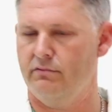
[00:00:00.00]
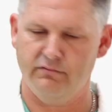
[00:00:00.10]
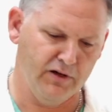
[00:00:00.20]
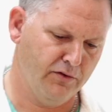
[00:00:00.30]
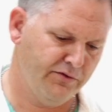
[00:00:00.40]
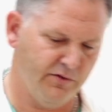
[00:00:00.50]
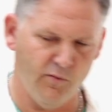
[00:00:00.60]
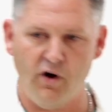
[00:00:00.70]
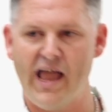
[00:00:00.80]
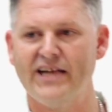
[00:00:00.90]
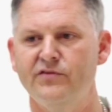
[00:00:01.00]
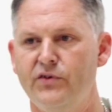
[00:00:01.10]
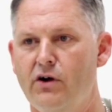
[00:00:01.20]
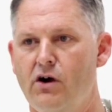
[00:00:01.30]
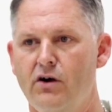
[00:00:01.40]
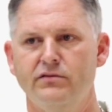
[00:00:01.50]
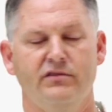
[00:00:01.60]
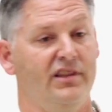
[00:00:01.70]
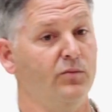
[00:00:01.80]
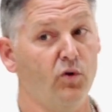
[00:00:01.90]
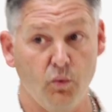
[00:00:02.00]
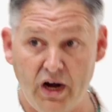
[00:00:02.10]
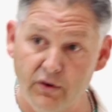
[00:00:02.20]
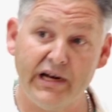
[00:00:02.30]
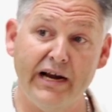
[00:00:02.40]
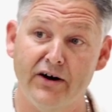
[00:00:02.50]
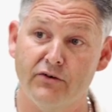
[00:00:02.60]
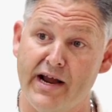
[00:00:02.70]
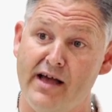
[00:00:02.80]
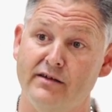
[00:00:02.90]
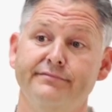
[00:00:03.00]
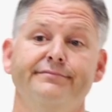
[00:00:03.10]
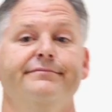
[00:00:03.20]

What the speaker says: you know, the more active we are, the more weight we're carrying around,